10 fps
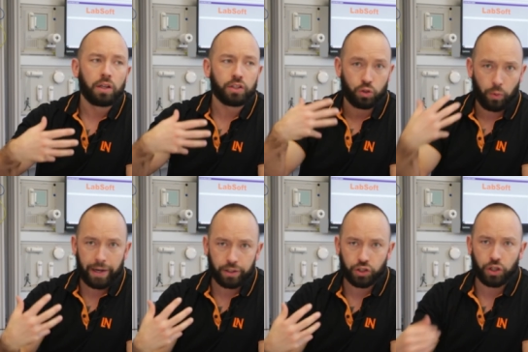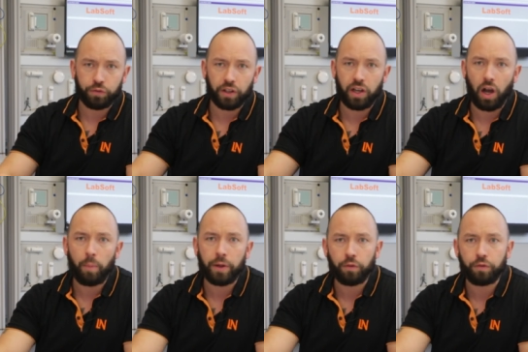strategy of the car
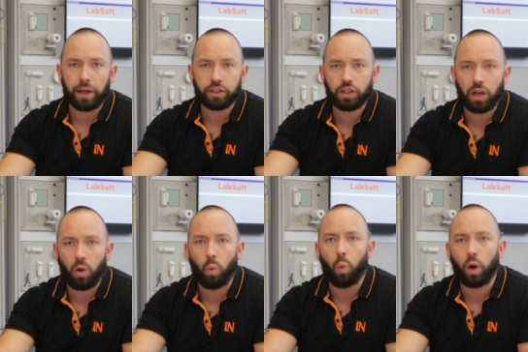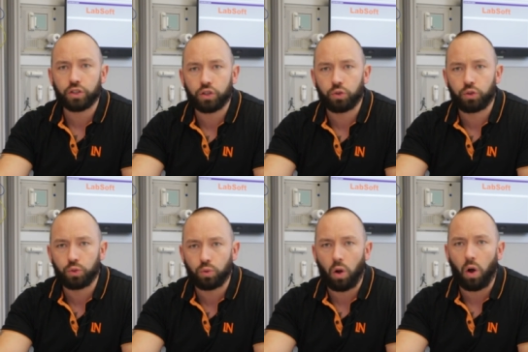manufacturer, what you
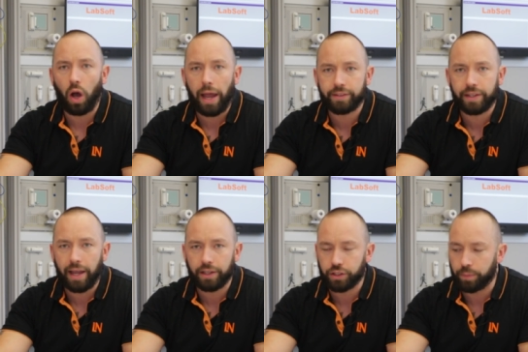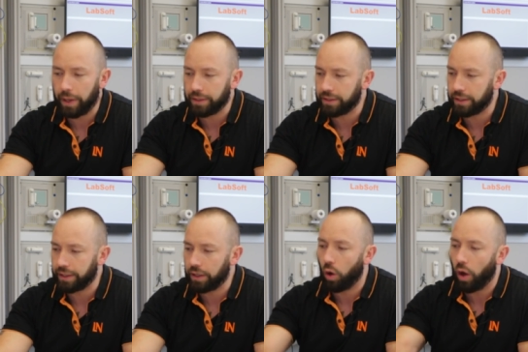do at the engine
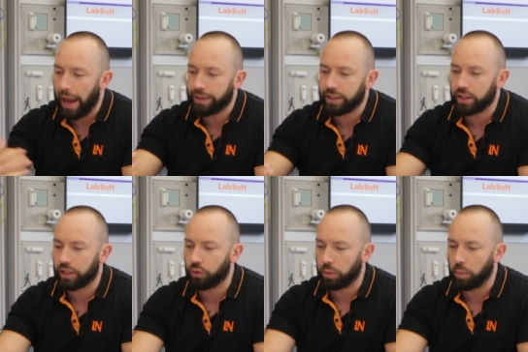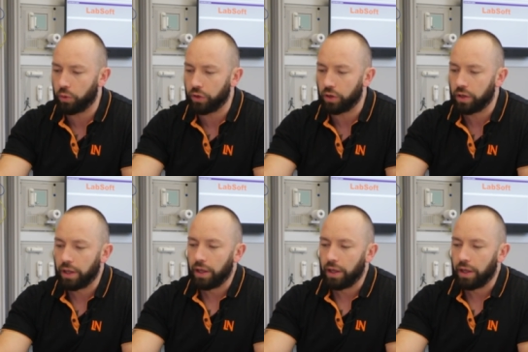basically, or at the electric motor.